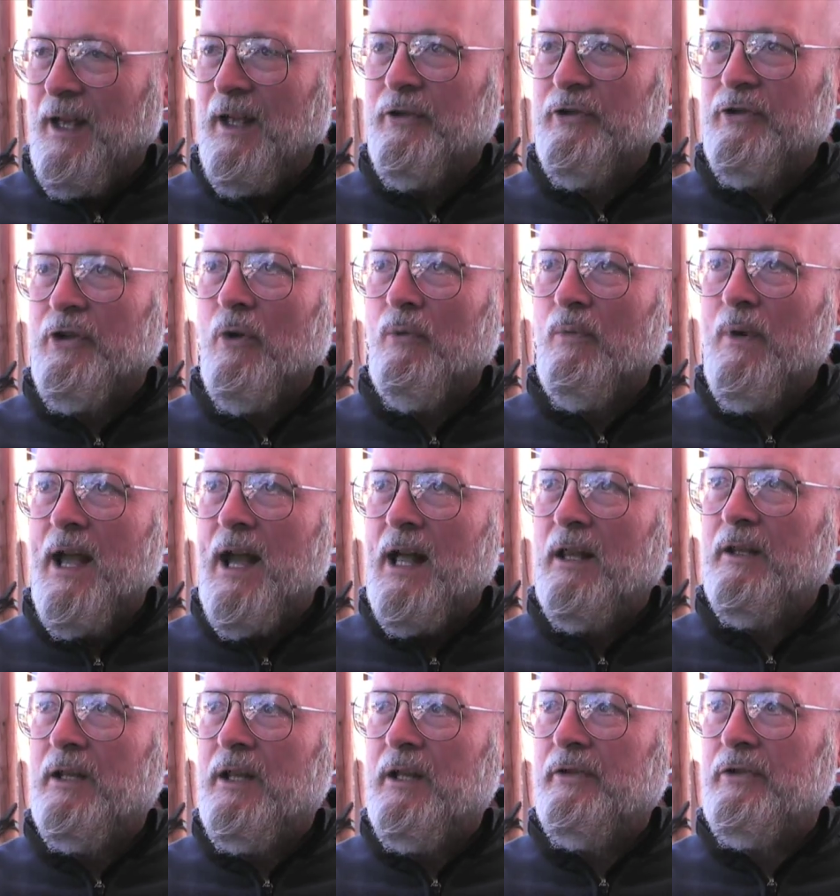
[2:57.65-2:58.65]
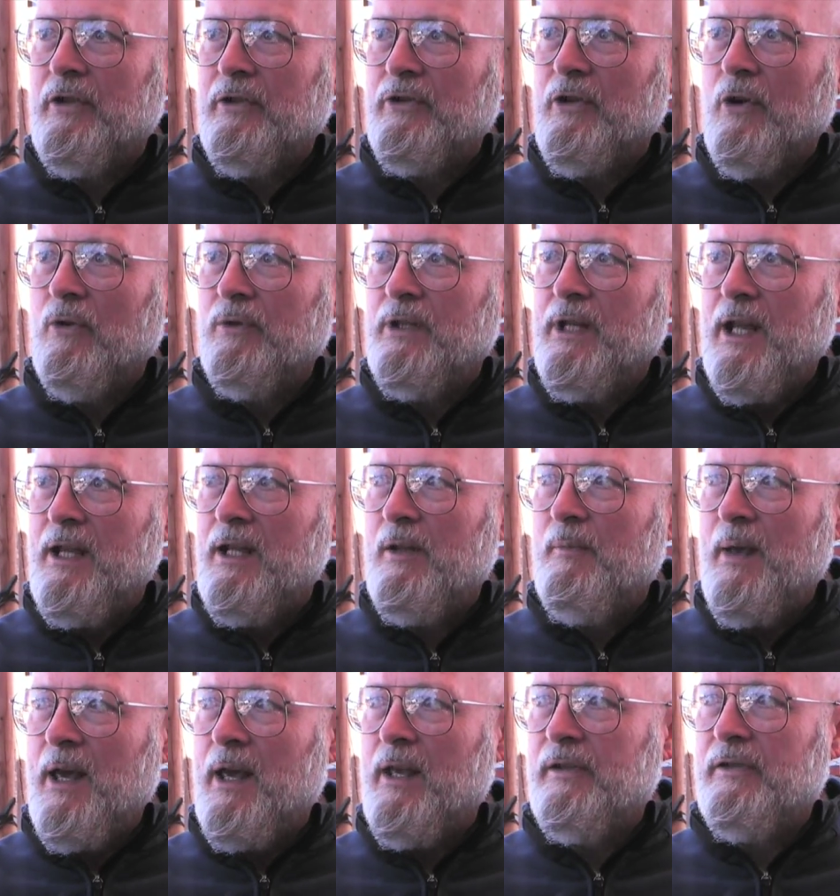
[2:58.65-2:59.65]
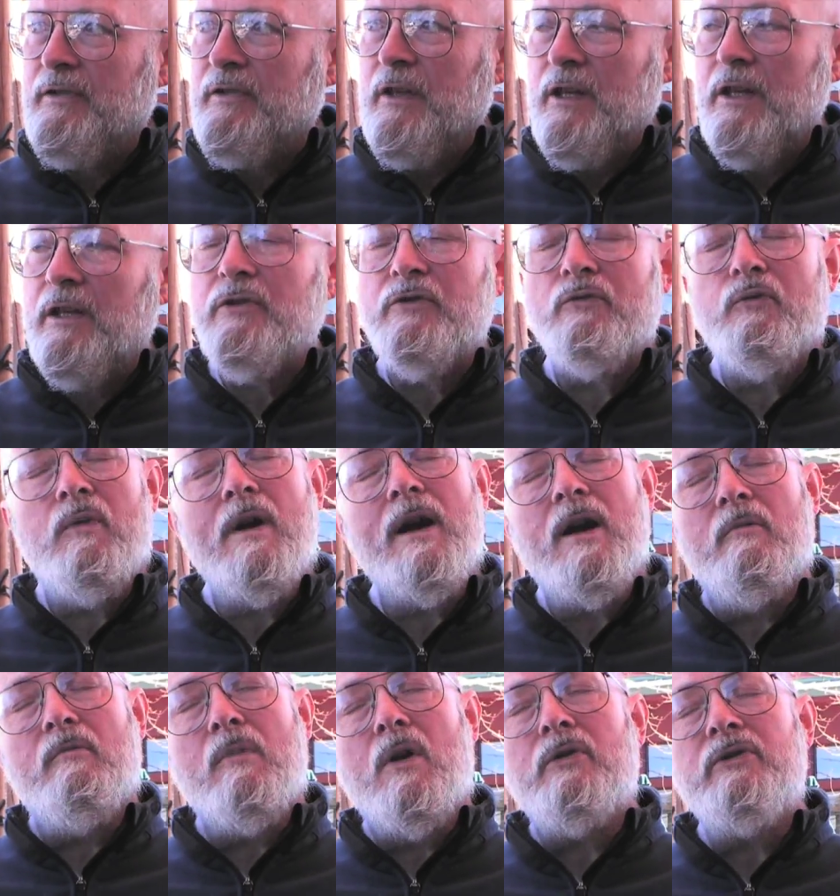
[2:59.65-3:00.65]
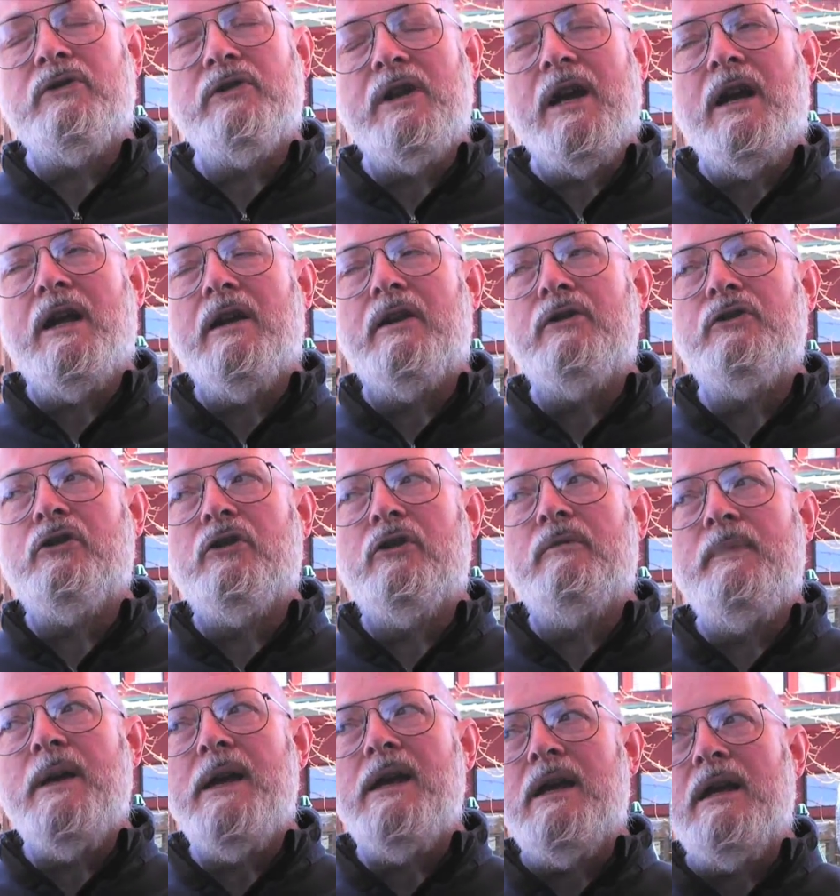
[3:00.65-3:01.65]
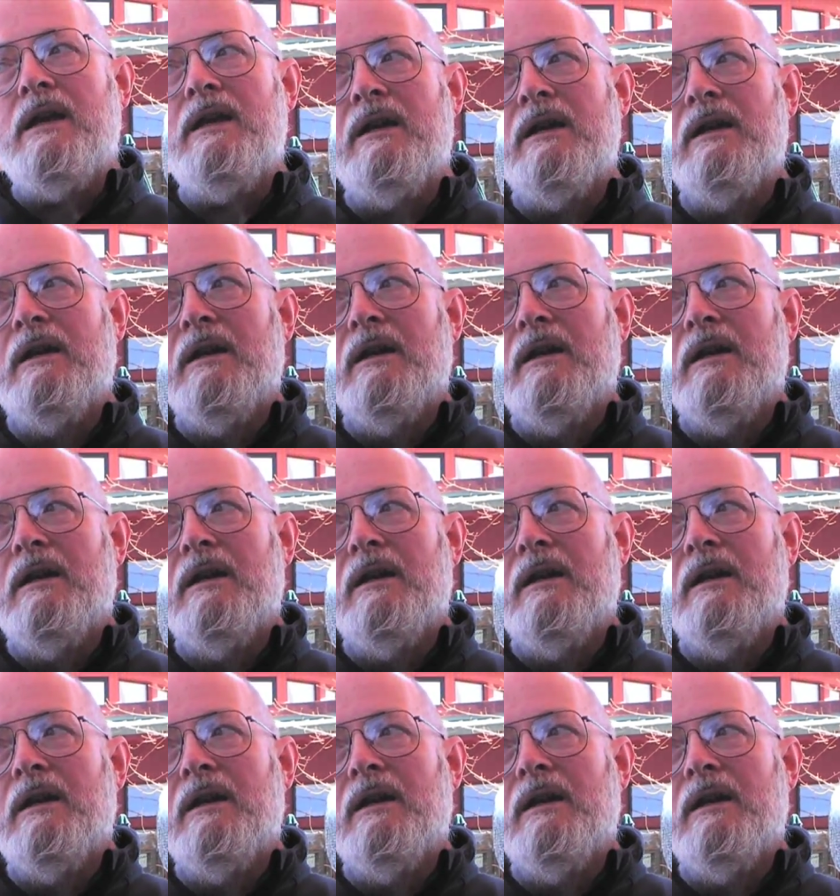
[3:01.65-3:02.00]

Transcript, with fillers: And so reality is its own database is where most data should be.